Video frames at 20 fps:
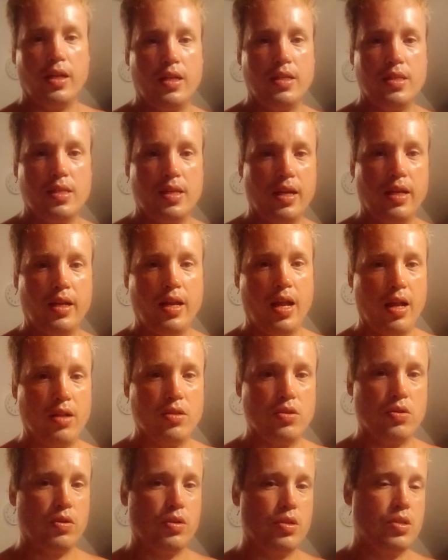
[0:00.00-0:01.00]
skin
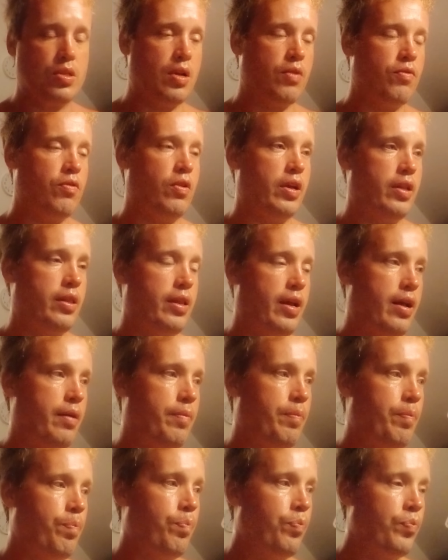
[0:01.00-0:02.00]
cancer and stuff like that.
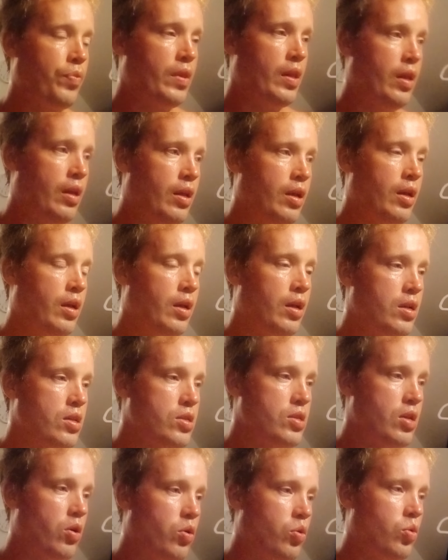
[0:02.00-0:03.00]

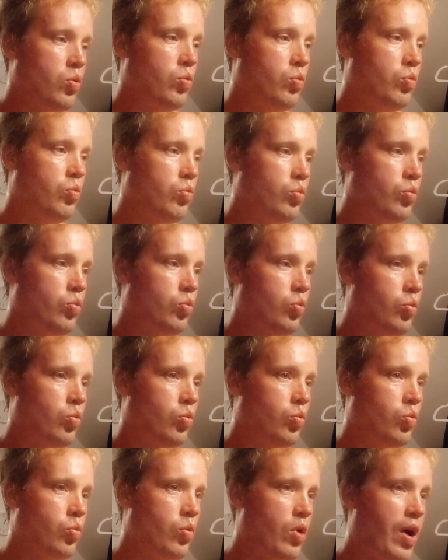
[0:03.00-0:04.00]
So
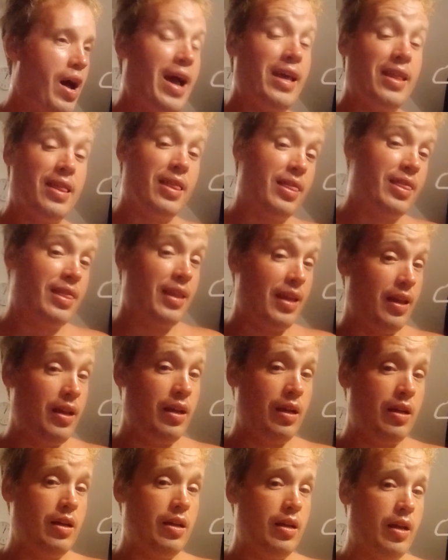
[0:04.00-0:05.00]
I
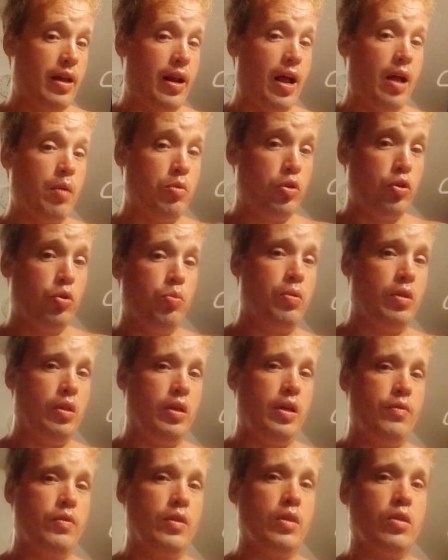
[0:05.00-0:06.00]
think, and I do
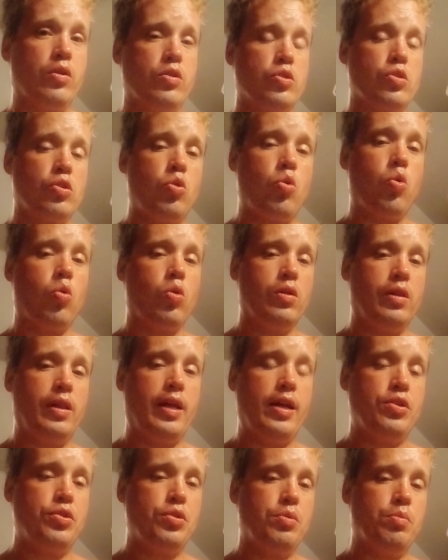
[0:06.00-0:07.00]
believe, that there's a
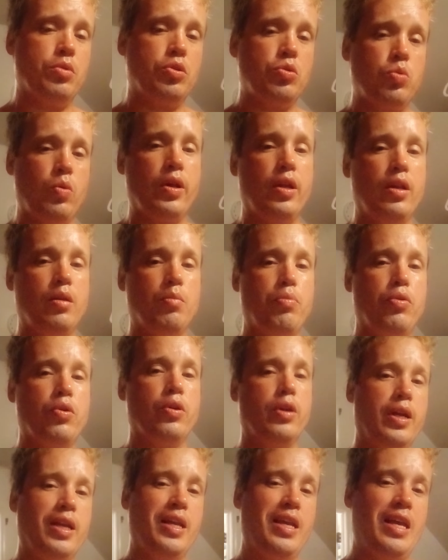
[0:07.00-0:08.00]
correlation between
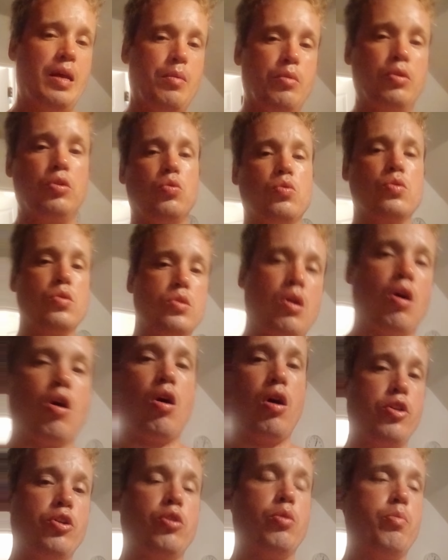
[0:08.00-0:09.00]
putting chemicals
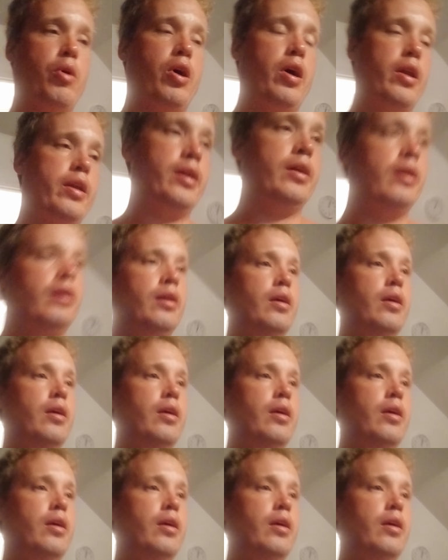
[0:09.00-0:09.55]
on your body